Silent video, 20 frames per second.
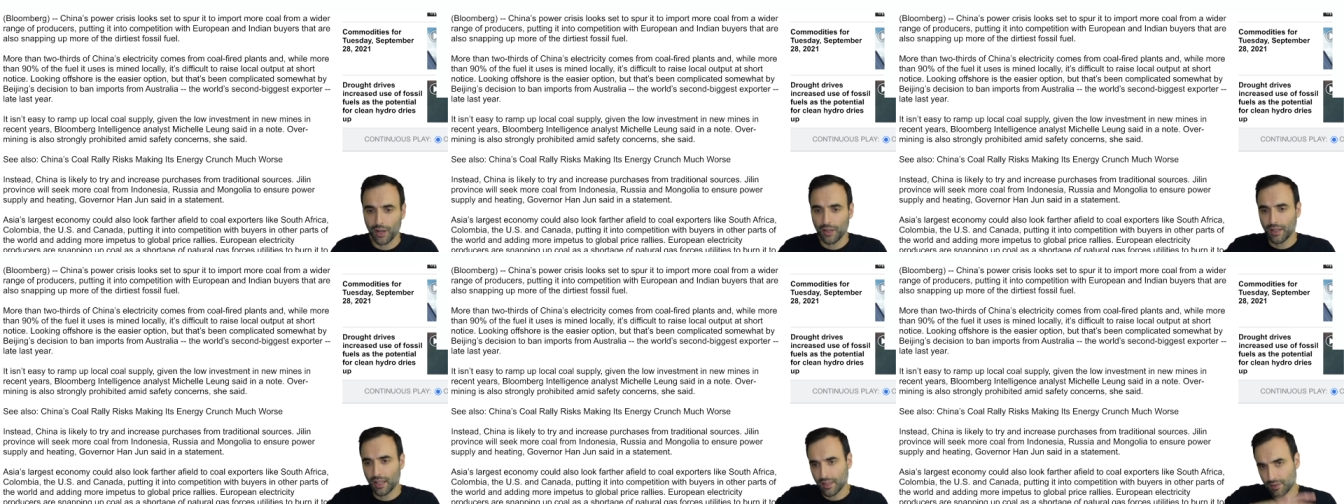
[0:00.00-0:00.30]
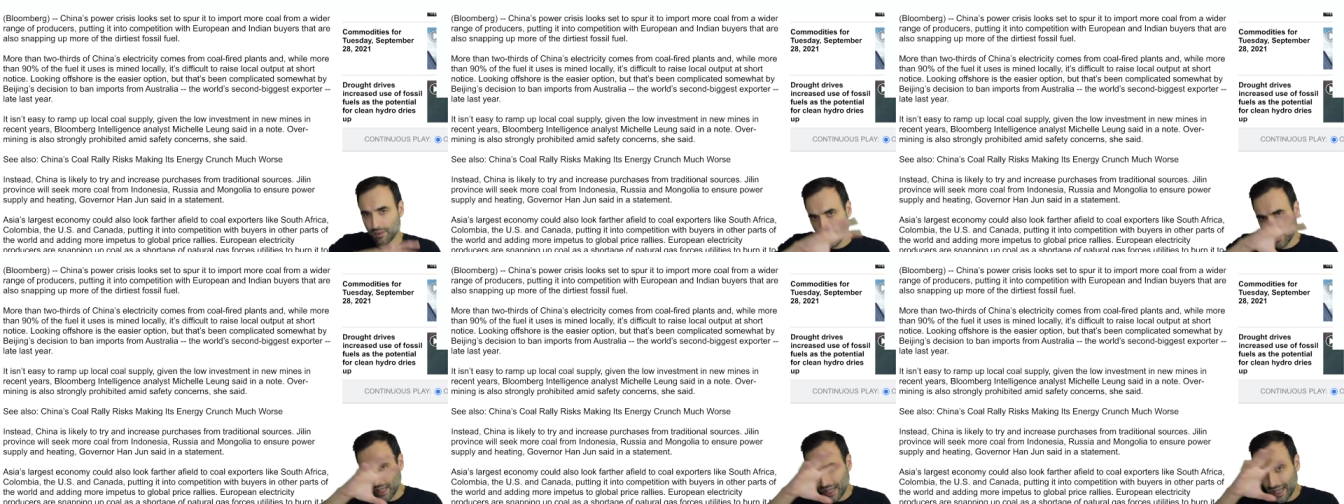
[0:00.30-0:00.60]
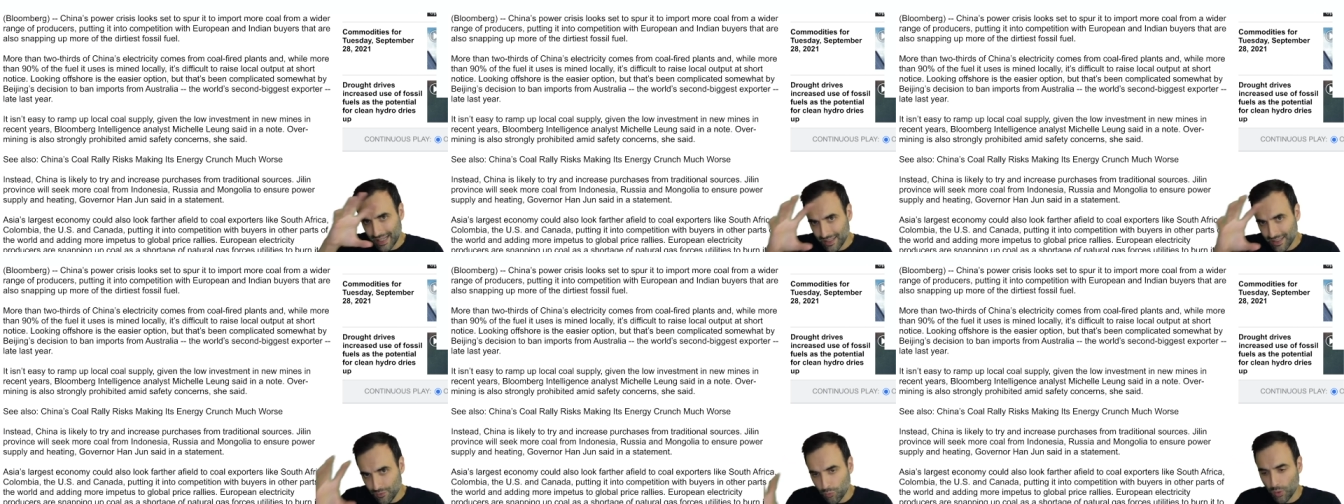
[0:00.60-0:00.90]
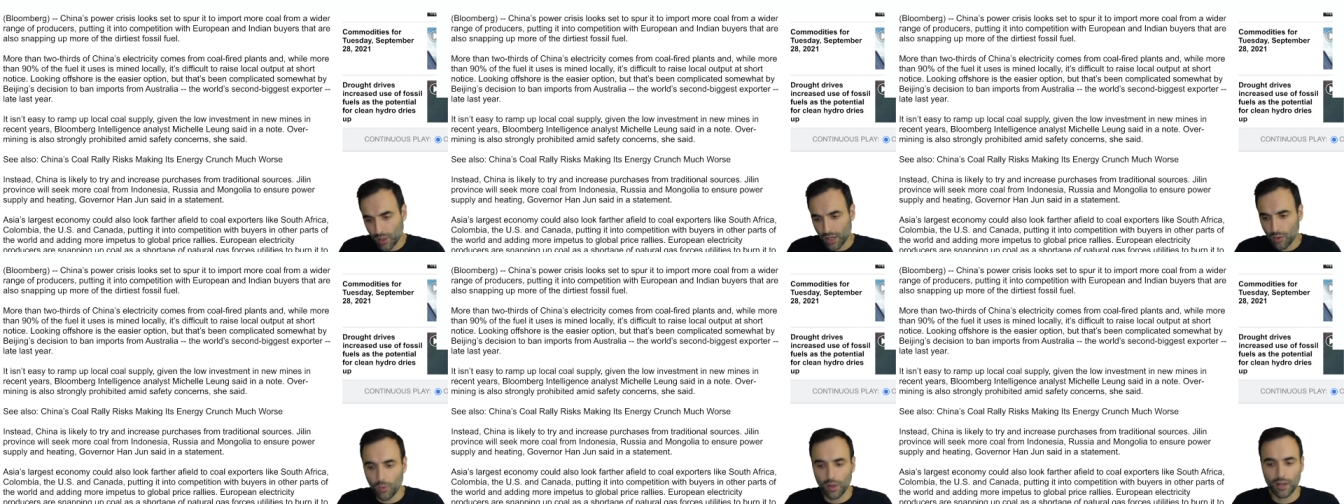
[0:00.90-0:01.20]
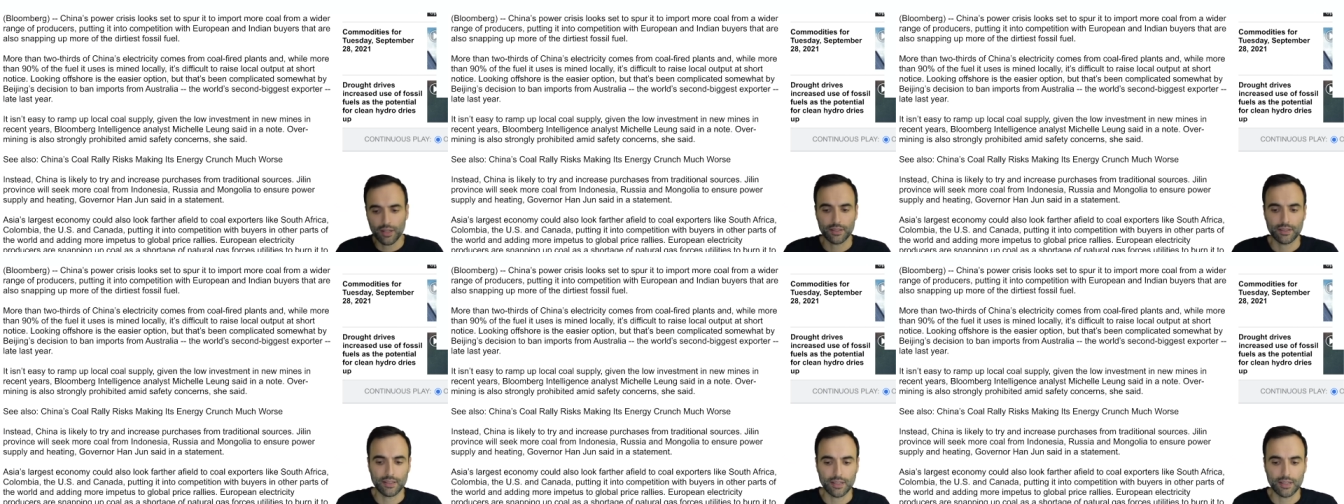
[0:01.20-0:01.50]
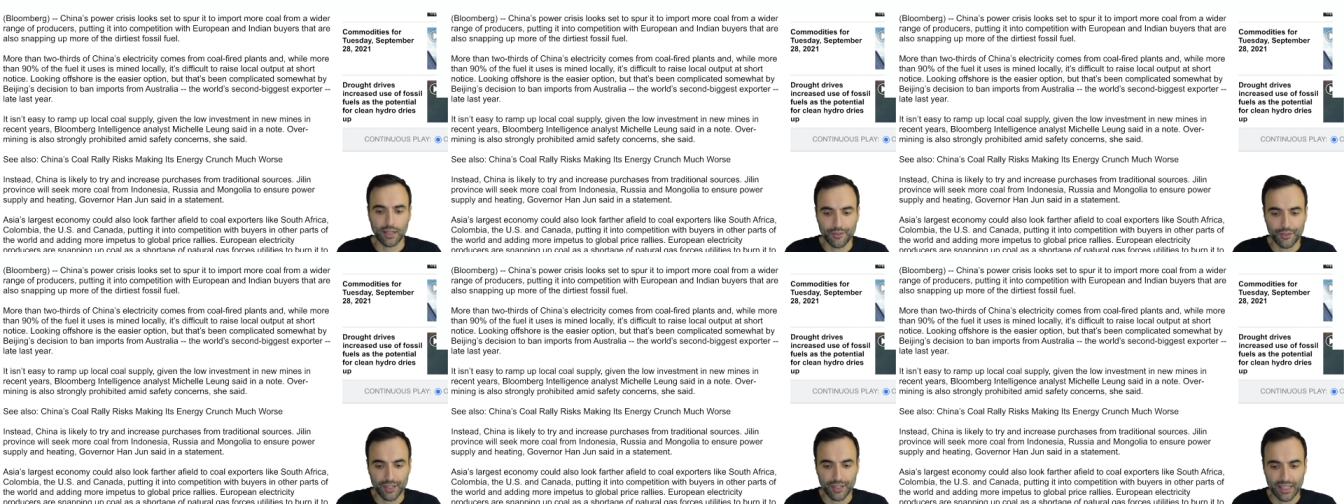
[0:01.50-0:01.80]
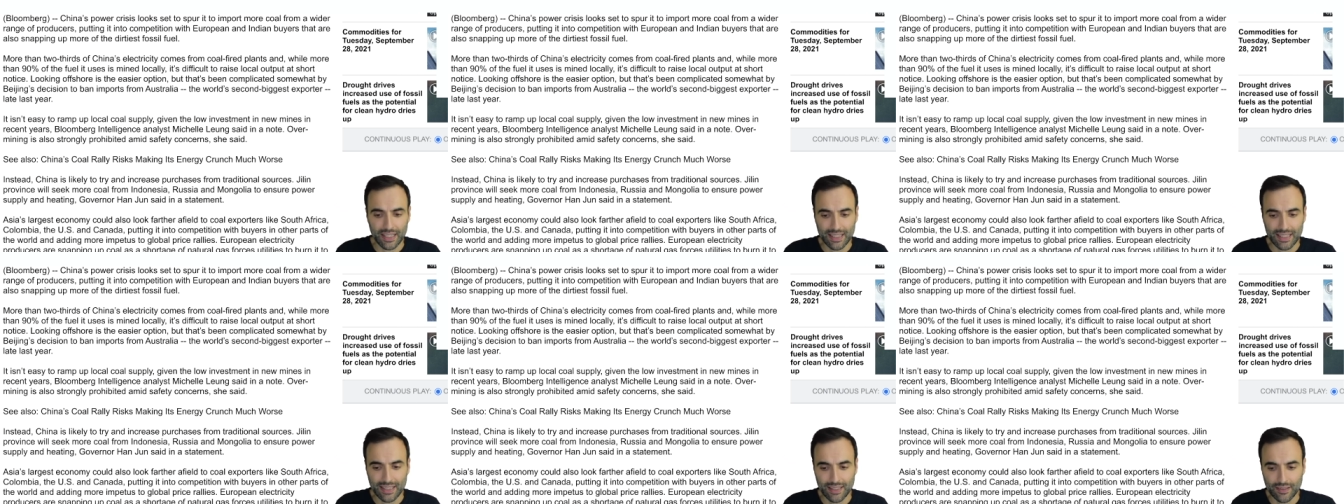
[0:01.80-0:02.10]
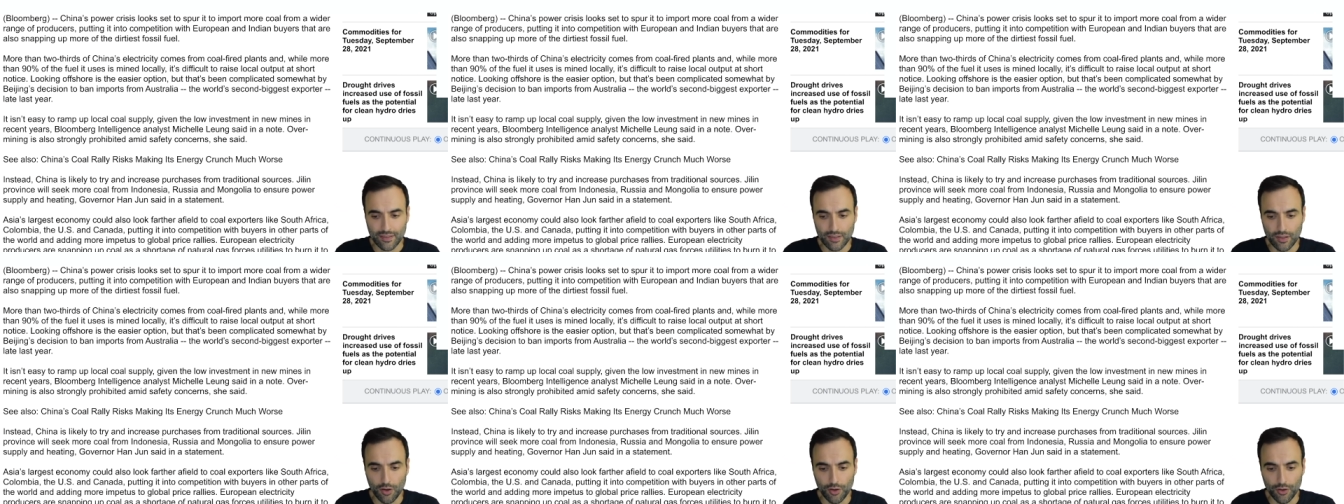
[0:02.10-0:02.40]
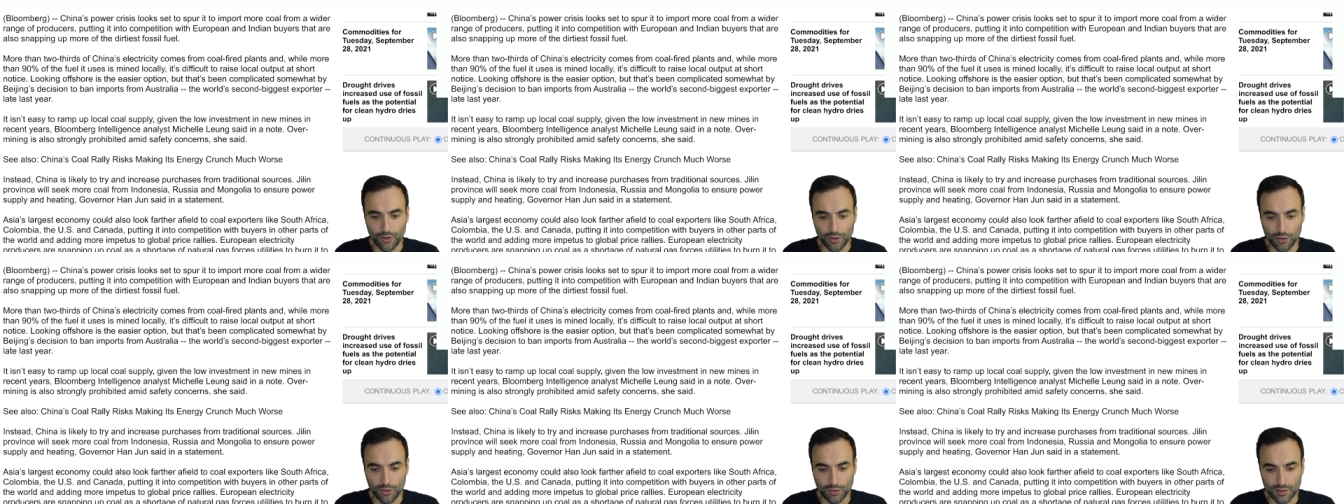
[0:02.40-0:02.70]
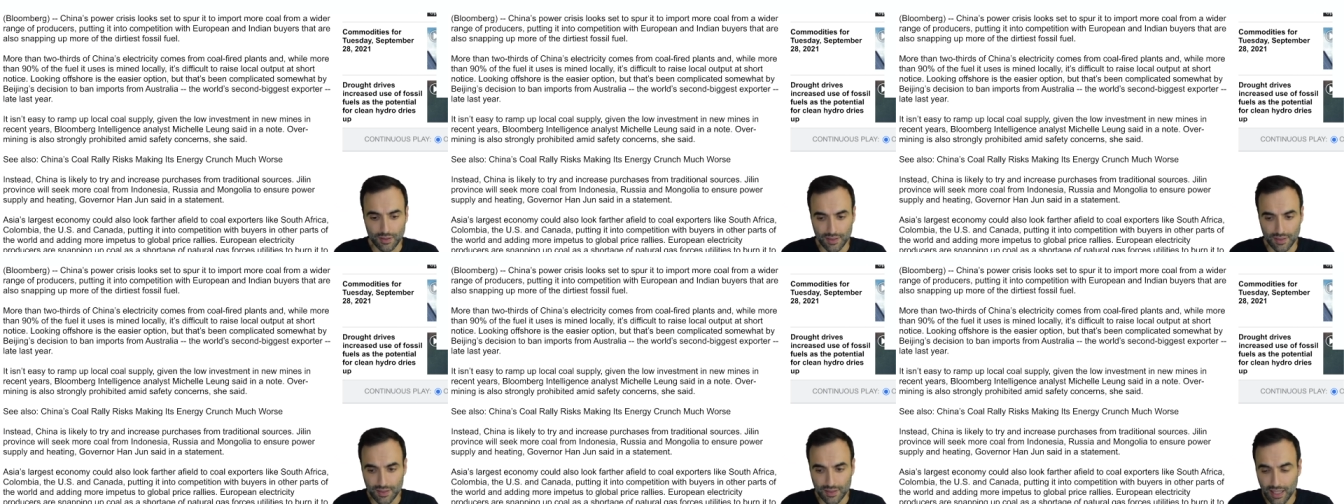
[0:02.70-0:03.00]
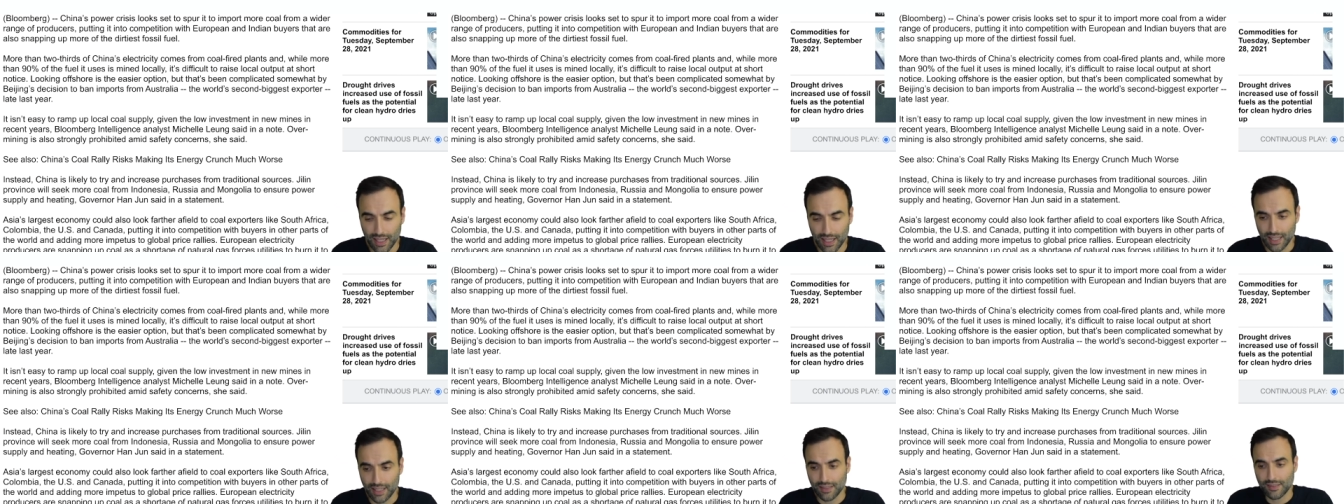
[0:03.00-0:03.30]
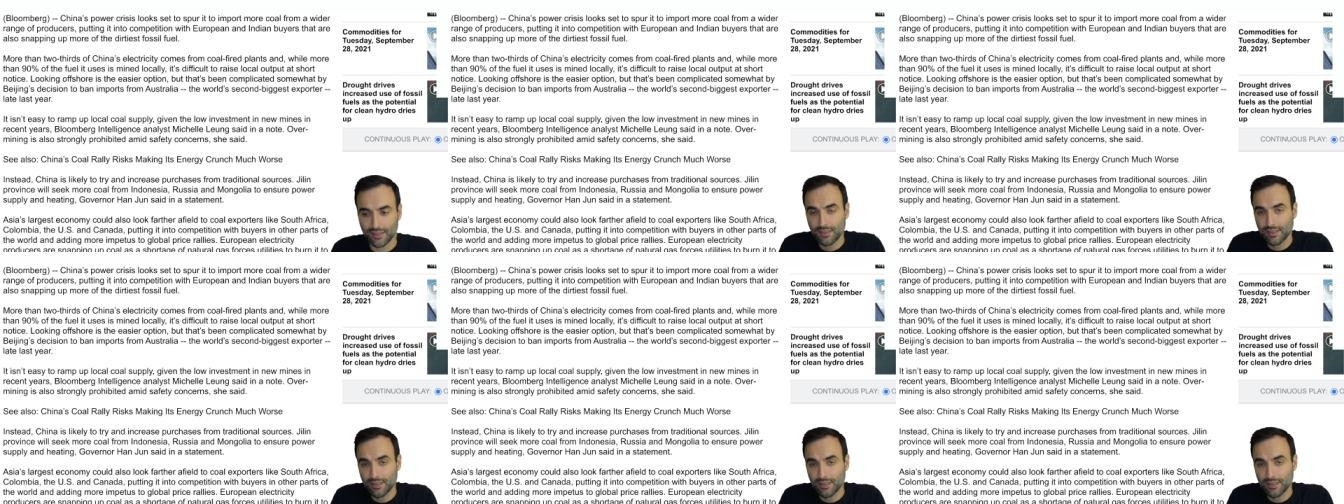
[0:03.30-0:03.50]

and that's kind of what I wanted to cover in this article today, and